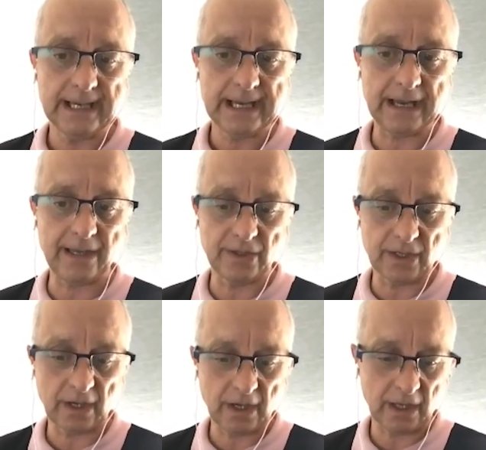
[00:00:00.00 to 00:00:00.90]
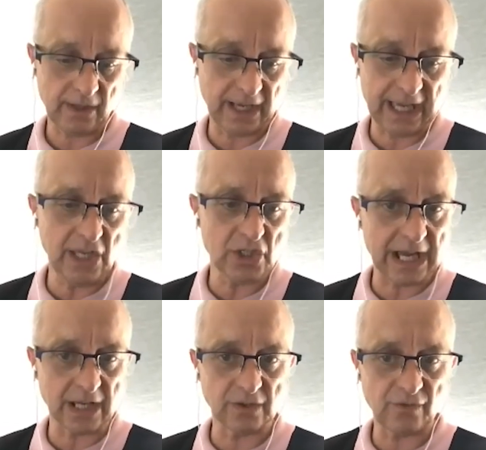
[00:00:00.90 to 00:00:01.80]
And the key
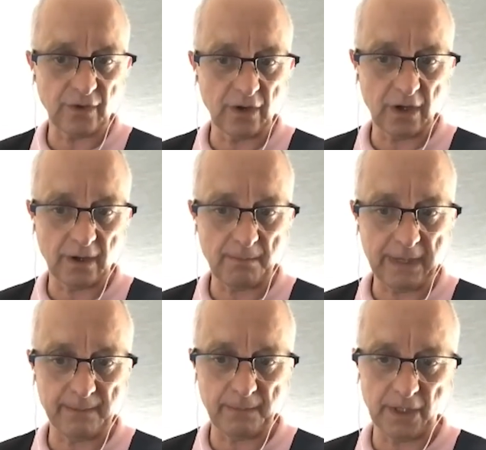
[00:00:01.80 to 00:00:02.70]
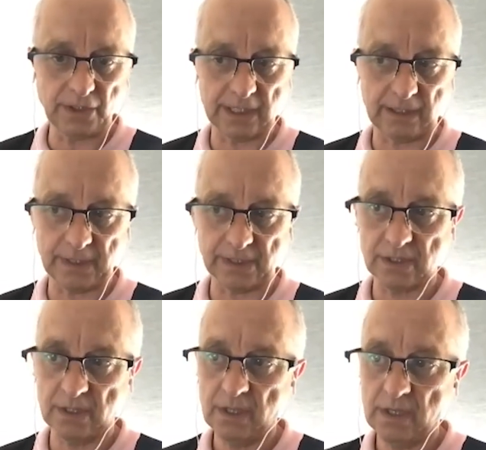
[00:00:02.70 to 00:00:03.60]
challenge for me and my team is
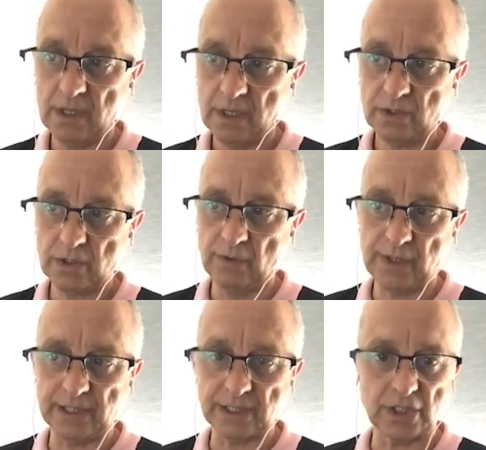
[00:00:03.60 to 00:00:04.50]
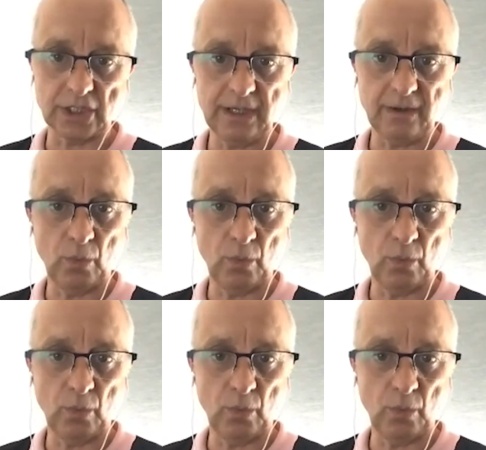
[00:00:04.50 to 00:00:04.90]
two things this year.